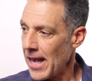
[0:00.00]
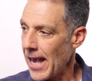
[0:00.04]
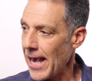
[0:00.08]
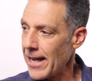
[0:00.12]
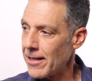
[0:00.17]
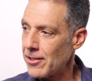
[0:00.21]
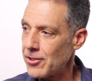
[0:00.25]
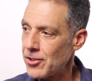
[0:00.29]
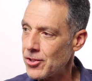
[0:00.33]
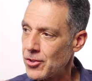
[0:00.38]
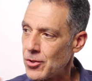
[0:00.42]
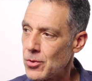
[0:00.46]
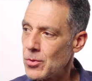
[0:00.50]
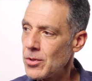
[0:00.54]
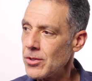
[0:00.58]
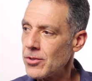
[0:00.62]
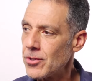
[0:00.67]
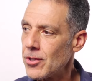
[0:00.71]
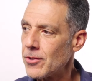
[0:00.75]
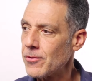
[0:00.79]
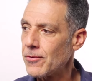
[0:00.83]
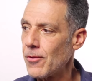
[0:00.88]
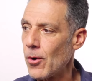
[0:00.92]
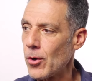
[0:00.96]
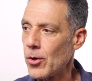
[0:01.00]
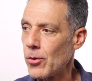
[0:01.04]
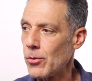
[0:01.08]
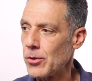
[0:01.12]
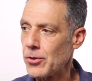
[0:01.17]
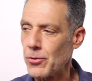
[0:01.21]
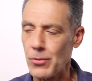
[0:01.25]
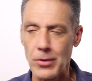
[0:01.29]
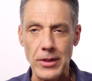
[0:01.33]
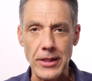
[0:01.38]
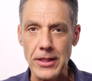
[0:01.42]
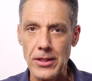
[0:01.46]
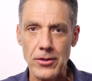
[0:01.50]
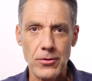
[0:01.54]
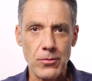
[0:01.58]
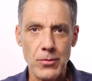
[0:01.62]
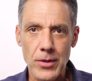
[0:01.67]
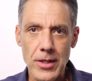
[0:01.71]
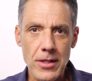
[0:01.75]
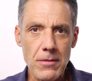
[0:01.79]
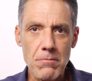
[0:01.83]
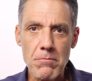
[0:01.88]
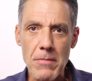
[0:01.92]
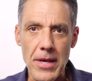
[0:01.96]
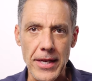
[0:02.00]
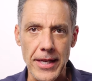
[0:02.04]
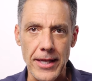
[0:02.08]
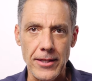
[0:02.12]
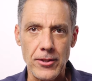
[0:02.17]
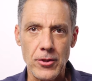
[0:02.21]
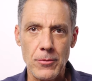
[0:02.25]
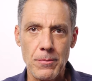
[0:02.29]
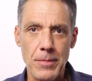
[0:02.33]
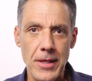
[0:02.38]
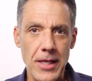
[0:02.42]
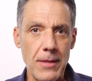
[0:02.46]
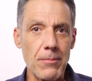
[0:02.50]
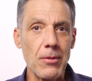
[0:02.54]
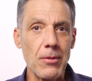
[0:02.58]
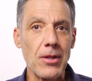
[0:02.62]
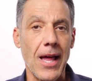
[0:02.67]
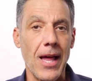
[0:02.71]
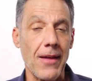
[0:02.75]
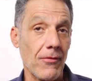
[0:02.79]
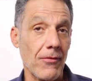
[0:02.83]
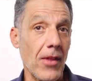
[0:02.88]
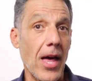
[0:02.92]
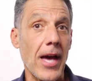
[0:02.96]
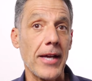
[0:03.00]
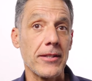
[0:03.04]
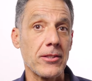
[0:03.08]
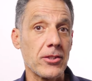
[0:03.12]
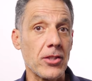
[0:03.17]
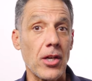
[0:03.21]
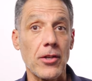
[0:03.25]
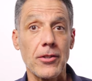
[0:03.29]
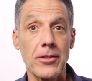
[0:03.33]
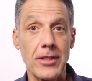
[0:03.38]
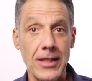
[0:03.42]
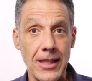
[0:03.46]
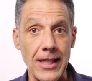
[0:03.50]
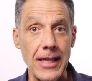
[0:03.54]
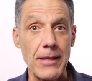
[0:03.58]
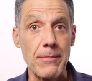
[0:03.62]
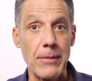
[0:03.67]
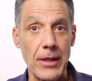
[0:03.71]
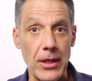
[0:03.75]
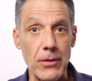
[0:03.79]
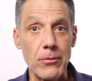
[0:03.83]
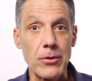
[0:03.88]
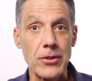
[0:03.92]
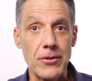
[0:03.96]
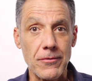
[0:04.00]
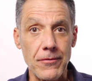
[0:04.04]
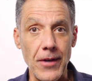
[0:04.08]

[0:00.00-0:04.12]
And as soon as this photo was released, within minutes, people online started claiming it was